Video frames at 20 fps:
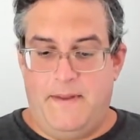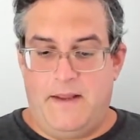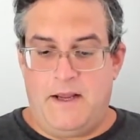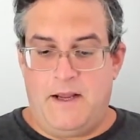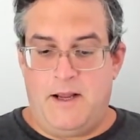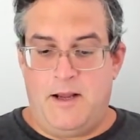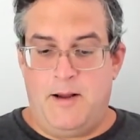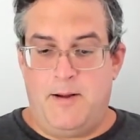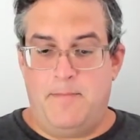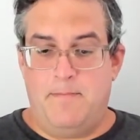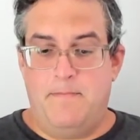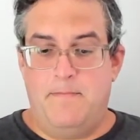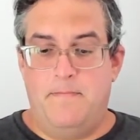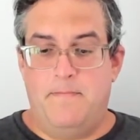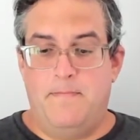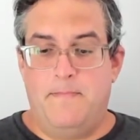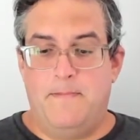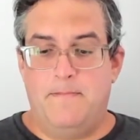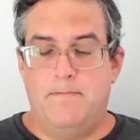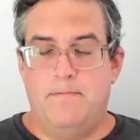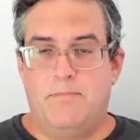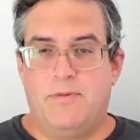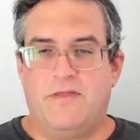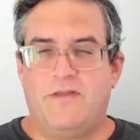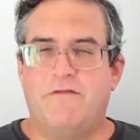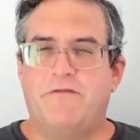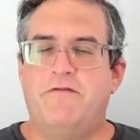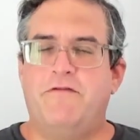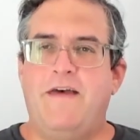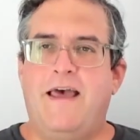But
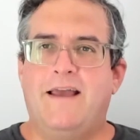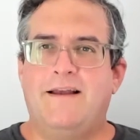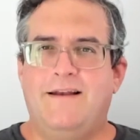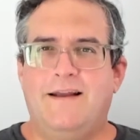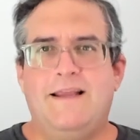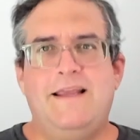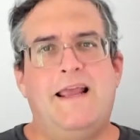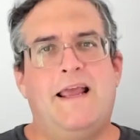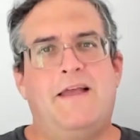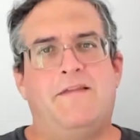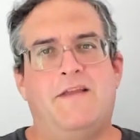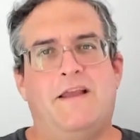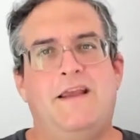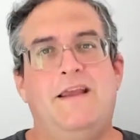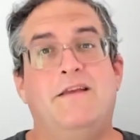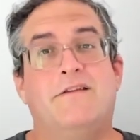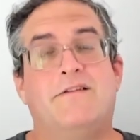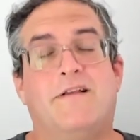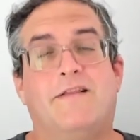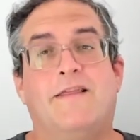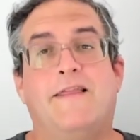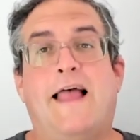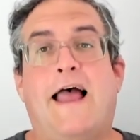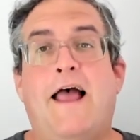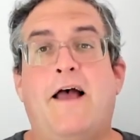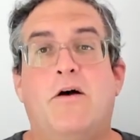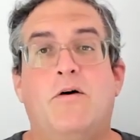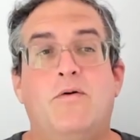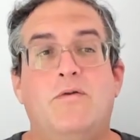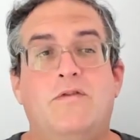the fact, again, that he's
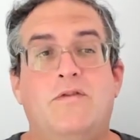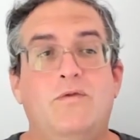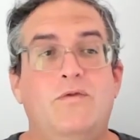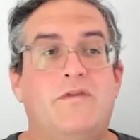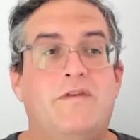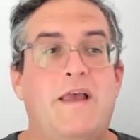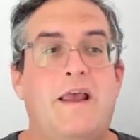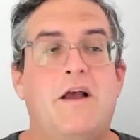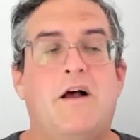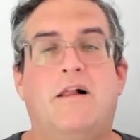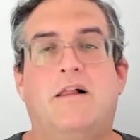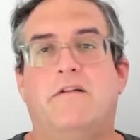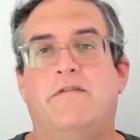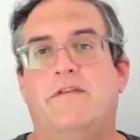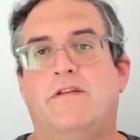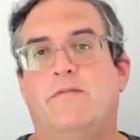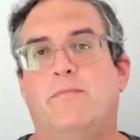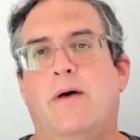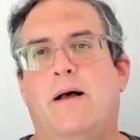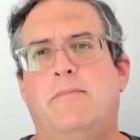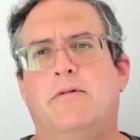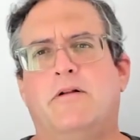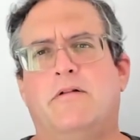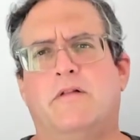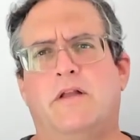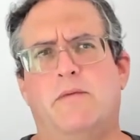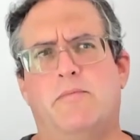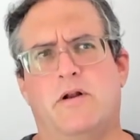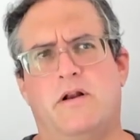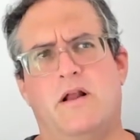allowed to say all of this
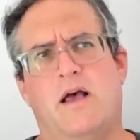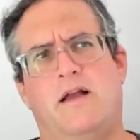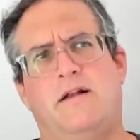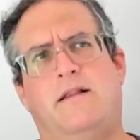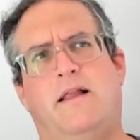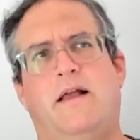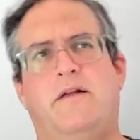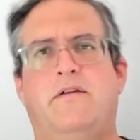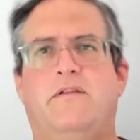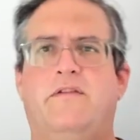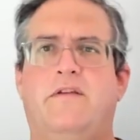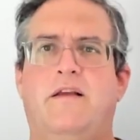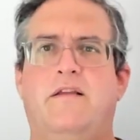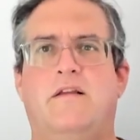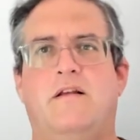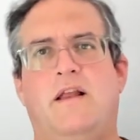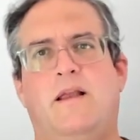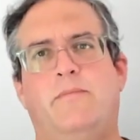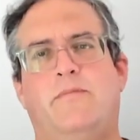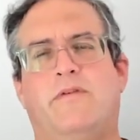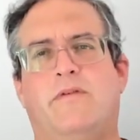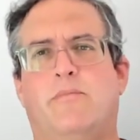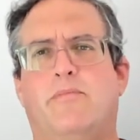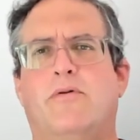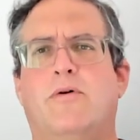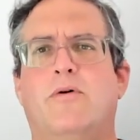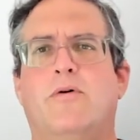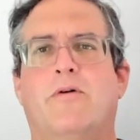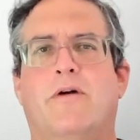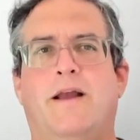publicly, but not allowed to say the names of the
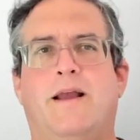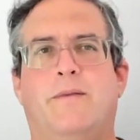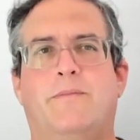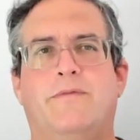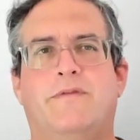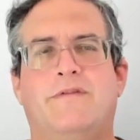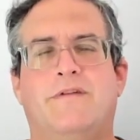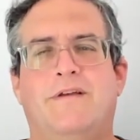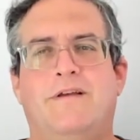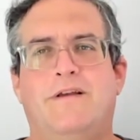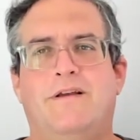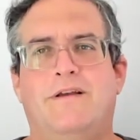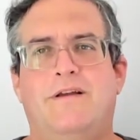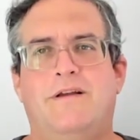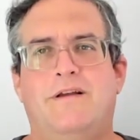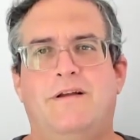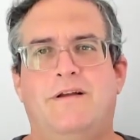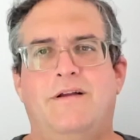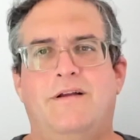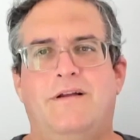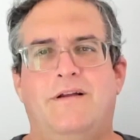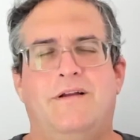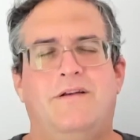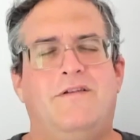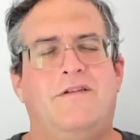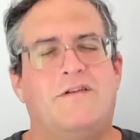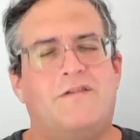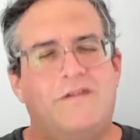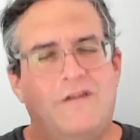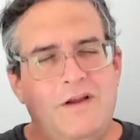programs,
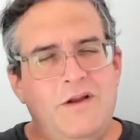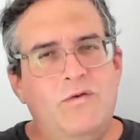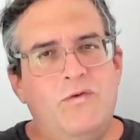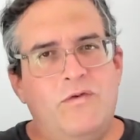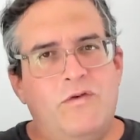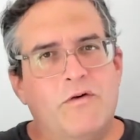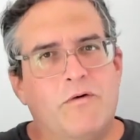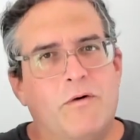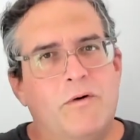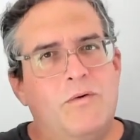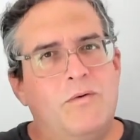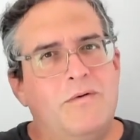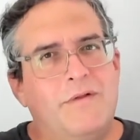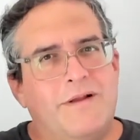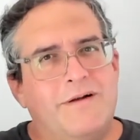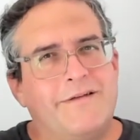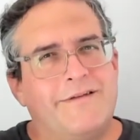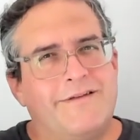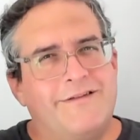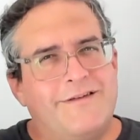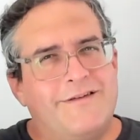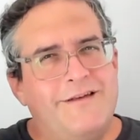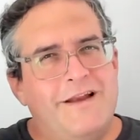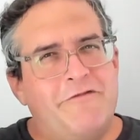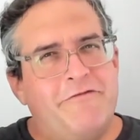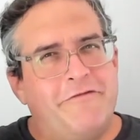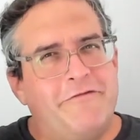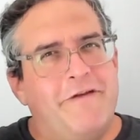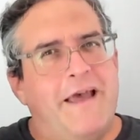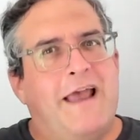just use your own little sniff
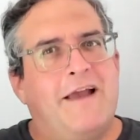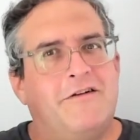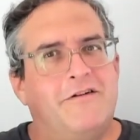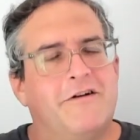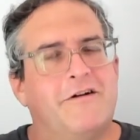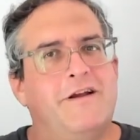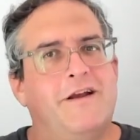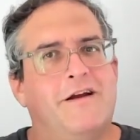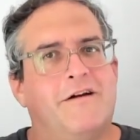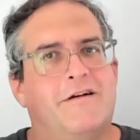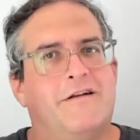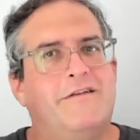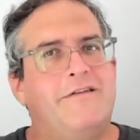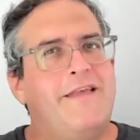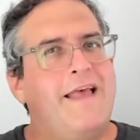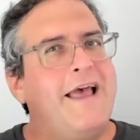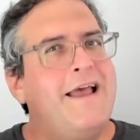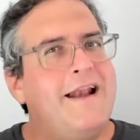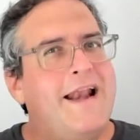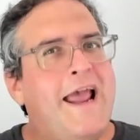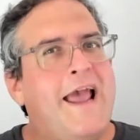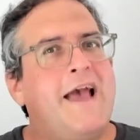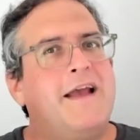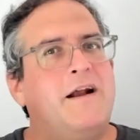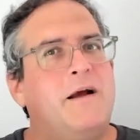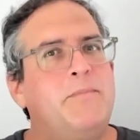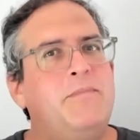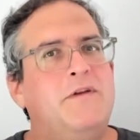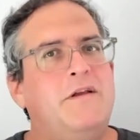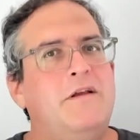factor here. Does that add
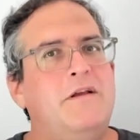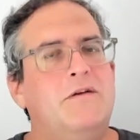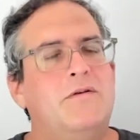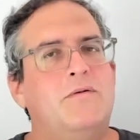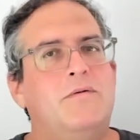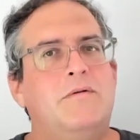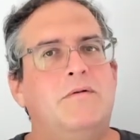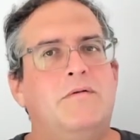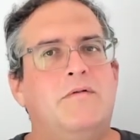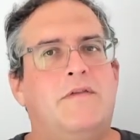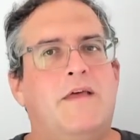up to you?